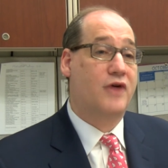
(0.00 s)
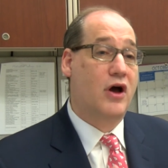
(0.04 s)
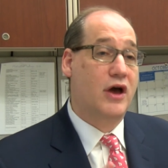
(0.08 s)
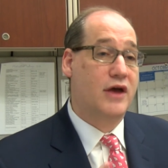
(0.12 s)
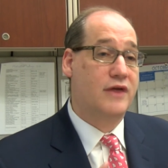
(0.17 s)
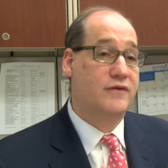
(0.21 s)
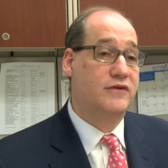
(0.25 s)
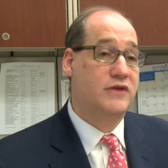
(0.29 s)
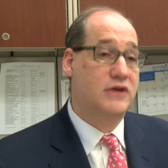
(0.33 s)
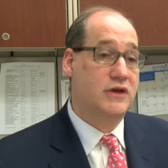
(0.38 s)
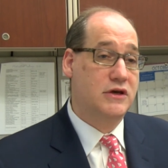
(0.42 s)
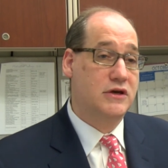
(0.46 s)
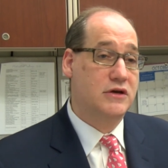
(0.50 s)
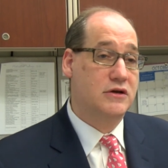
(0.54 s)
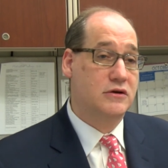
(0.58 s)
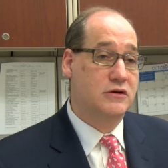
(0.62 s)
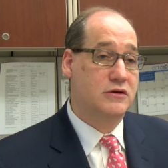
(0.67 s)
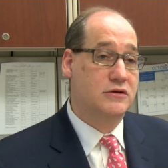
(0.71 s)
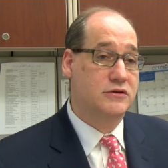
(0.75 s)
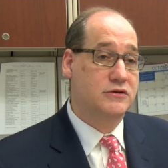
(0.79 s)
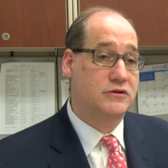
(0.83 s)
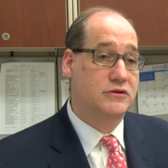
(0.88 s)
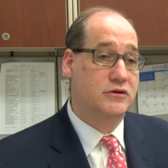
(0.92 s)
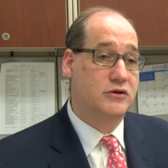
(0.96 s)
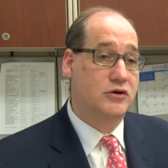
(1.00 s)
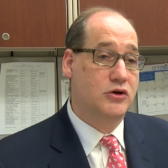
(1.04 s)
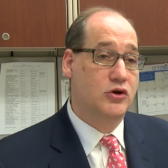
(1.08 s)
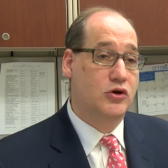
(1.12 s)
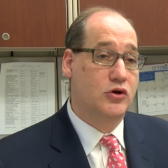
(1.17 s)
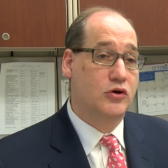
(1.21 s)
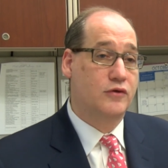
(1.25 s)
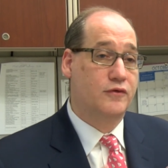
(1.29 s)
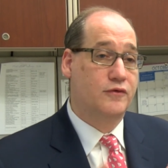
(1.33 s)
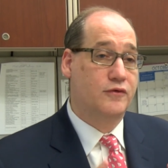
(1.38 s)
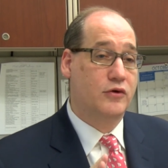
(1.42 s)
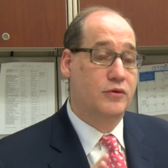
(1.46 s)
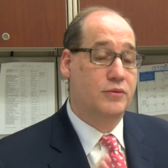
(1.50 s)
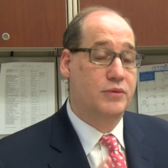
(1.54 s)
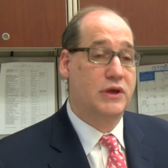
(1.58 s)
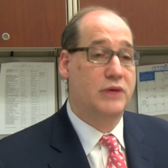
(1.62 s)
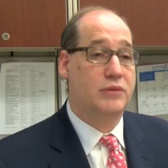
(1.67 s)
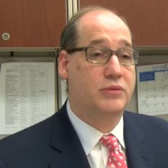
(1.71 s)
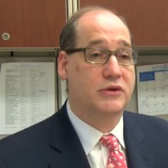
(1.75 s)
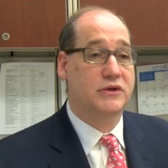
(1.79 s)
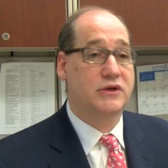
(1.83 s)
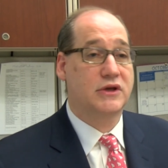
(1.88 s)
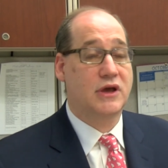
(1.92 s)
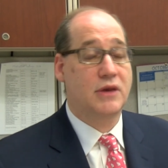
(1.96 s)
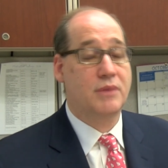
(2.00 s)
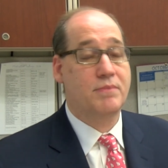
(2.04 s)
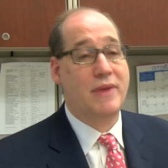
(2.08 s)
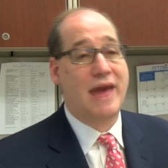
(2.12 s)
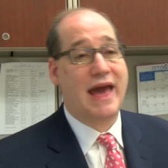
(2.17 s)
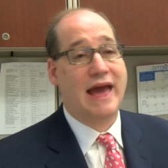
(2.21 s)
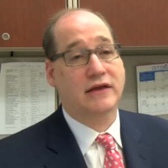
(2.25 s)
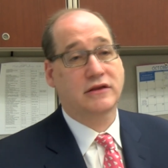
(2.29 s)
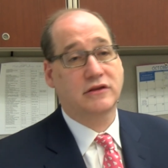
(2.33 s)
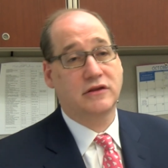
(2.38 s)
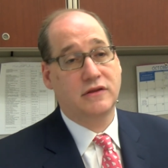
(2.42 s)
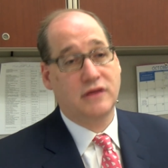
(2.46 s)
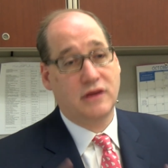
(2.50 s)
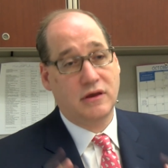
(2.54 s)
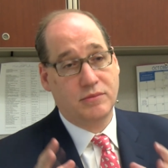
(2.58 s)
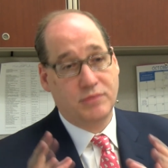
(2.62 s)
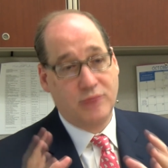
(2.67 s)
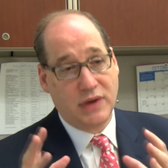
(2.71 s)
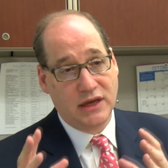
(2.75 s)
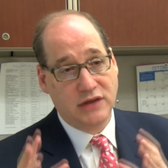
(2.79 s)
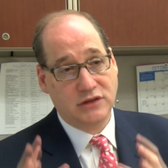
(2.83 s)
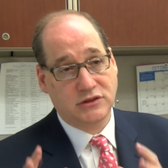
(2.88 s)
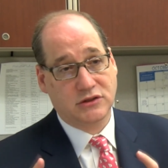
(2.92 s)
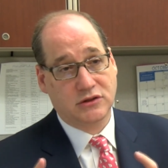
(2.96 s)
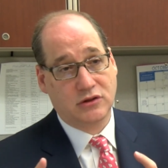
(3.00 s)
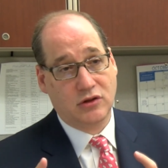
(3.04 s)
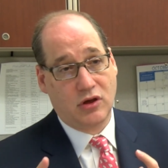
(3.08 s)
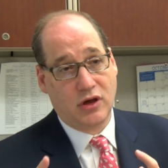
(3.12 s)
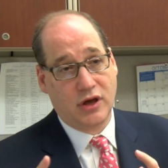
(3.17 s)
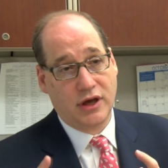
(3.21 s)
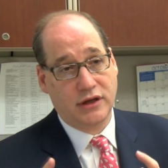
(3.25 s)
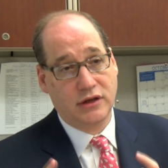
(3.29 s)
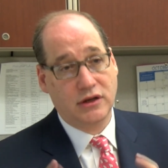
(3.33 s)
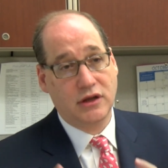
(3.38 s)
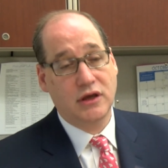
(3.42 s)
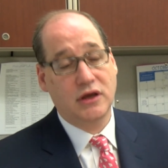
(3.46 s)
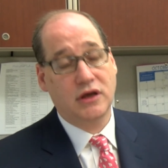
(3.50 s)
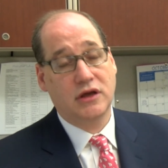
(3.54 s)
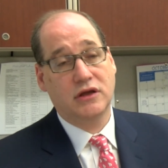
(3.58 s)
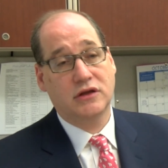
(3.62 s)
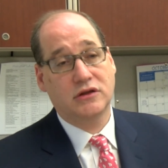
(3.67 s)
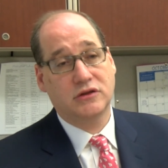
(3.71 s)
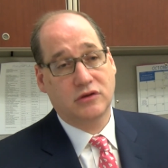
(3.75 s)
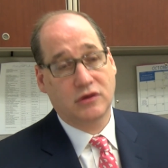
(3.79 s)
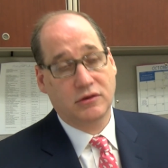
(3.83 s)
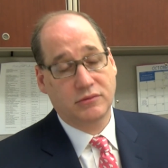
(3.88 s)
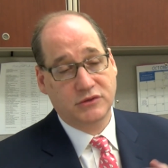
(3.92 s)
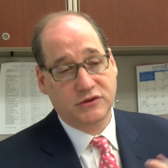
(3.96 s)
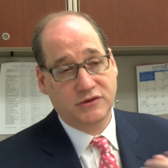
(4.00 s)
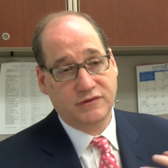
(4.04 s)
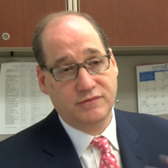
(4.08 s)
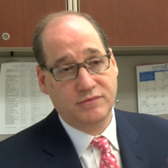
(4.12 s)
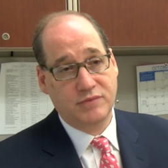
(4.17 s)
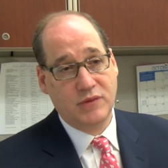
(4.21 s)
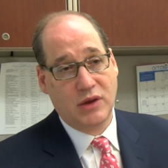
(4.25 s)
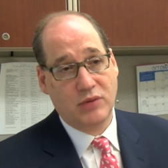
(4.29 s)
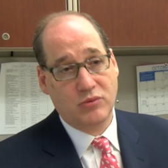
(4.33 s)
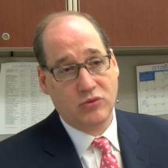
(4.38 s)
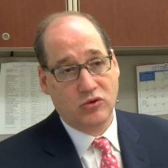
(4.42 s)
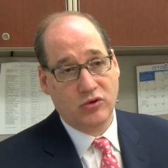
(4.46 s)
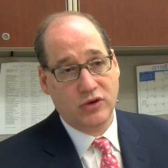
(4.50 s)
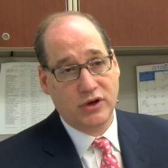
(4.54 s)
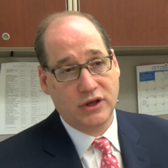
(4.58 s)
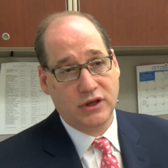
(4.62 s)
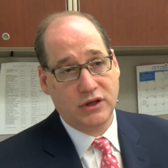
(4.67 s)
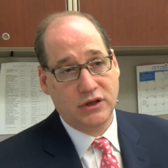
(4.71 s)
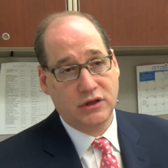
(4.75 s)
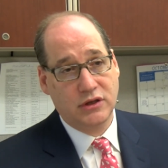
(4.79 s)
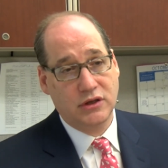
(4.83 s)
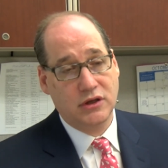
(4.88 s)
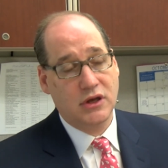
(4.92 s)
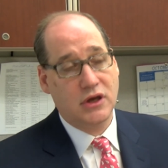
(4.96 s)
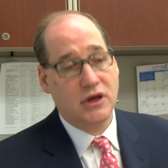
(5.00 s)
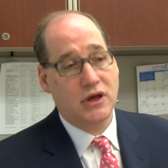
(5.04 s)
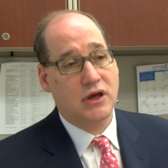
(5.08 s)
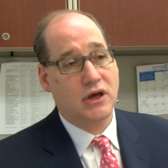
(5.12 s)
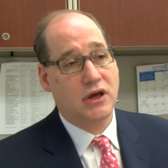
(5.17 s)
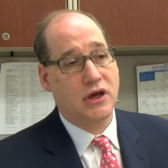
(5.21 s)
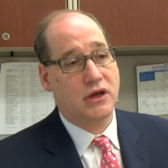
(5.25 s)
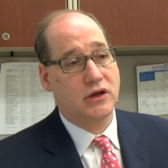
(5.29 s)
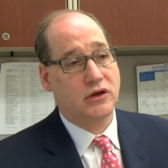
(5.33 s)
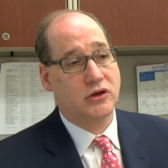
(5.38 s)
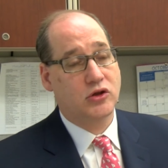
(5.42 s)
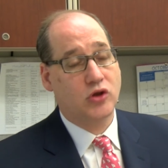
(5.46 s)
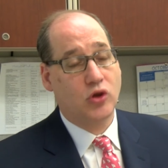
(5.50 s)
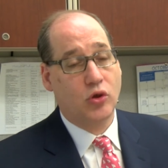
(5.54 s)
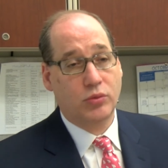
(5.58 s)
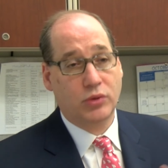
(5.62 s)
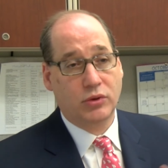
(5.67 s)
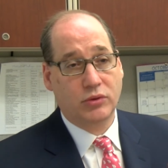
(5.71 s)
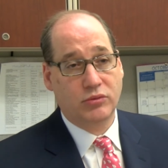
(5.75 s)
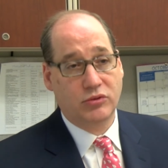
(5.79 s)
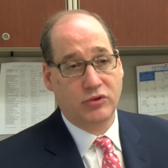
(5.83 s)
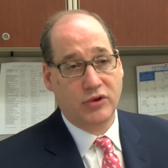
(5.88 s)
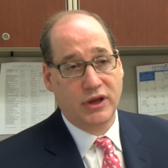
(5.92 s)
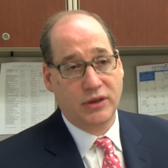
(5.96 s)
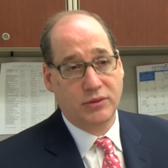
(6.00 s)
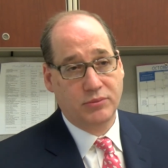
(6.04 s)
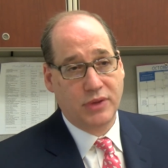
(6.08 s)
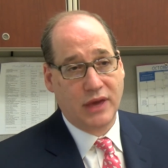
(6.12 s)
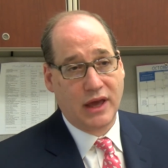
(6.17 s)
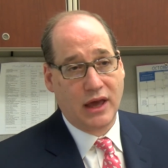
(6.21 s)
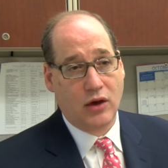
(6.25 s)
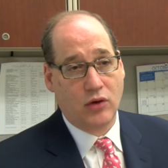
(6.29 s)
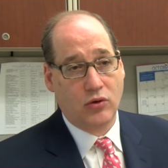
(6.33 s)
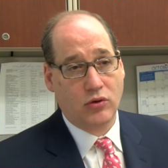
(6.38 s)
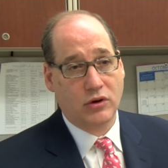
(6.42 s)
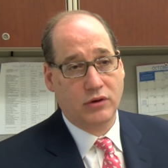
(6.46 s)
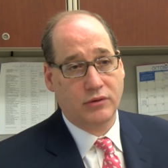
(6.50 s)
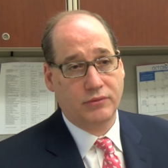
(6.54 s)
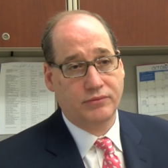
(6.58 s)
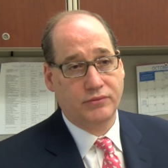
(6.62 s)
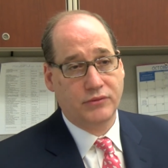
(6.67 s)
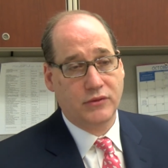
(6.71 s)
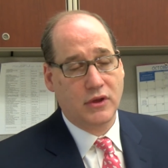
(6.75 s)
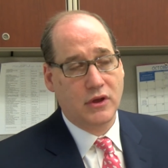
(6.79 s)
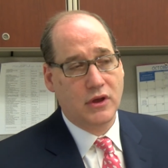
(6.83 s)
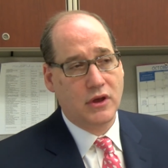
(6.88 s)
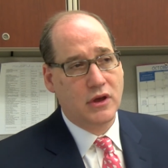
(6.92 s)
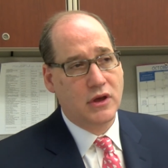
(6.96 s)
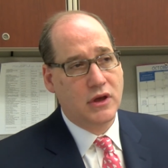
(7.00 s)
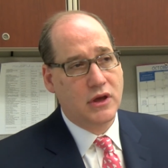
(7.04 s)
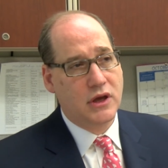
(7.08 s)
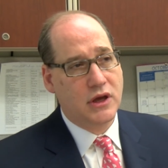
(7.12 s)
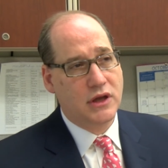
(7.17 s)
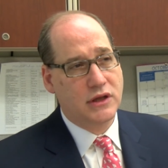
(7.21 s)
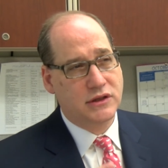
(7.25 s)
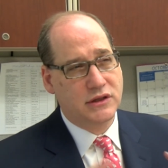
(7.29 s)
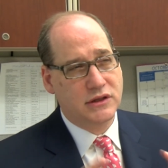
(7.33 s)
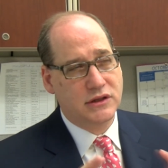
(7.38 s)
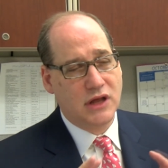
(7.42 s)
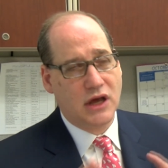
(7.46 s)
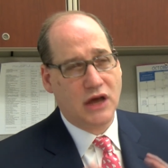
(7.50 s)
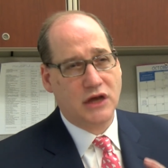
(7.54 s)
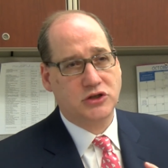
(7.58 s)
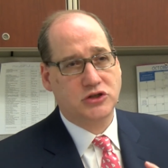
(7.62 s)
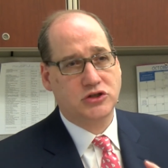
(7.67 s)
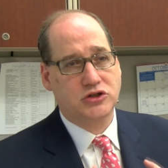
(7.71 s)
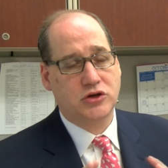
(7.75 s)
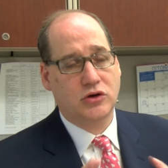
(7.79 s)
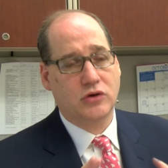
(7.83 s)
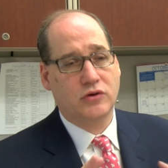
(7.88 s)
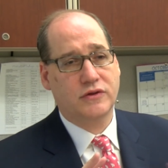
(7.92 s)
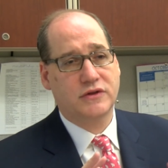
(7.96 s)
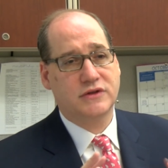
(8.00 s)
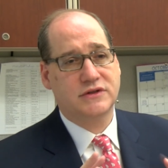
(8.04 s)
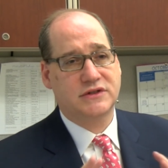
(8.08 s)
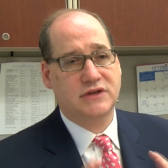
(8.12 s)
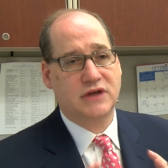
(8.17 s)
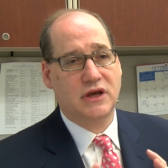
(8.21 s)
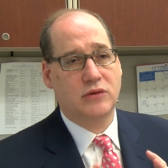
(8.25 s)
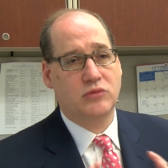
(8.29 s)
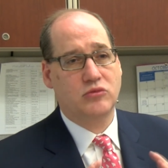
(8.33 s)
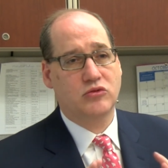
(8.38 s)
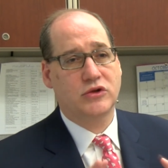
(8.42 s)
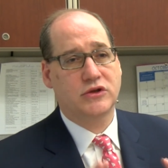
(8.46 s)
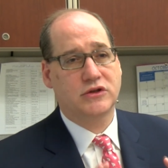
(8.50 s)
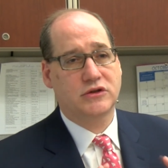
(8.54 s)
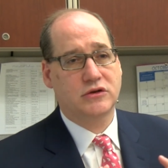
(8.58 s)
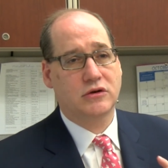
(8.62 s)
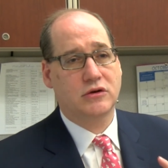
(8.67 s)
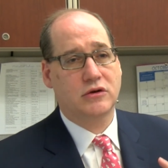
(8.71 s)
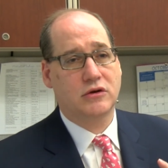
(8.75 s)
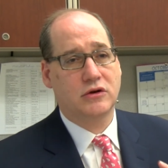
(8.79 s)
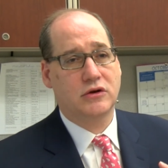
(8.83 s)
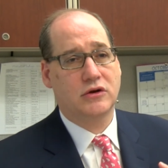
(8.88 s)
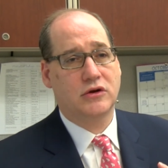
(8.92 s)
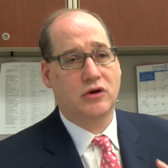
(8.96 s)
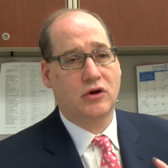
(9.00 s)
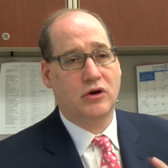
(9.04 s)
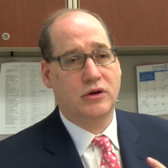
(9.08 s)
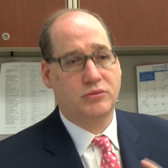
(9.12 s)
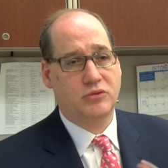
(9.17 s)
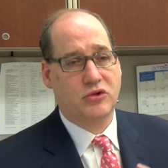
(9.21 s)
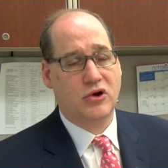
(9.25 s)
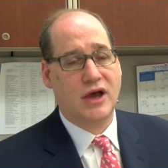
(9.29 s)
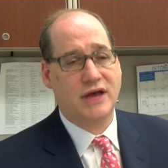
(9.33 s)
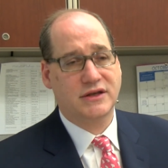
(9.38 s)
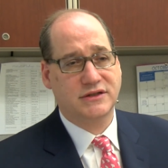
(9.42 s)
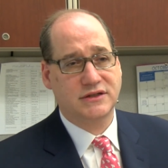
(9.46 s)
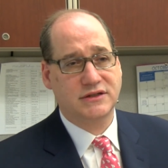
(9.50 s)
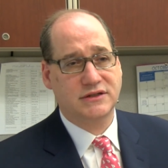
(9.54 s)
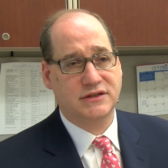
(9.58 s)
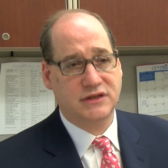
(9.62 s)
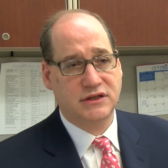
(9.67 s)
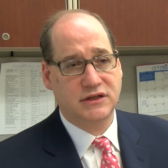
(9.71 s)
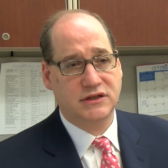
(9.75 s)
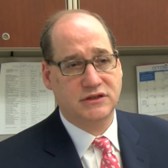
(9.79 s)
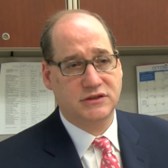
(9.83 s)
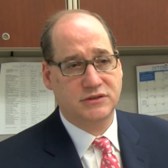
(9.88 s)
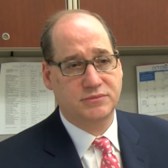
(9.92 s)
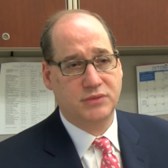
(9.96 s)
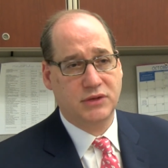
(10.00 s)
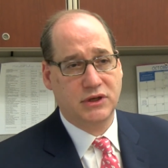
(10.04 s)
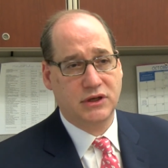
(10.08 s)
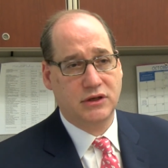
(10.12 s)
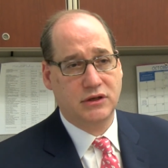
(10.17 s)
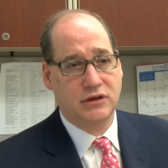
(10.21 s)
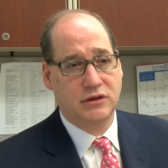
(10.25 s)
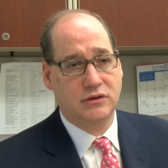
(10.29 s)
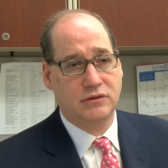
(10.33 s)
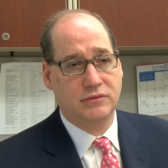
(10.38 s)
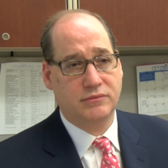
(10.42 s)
five years for people to get back to their baseline in terms of memory and global brain power. It did not show the same return on processing speed.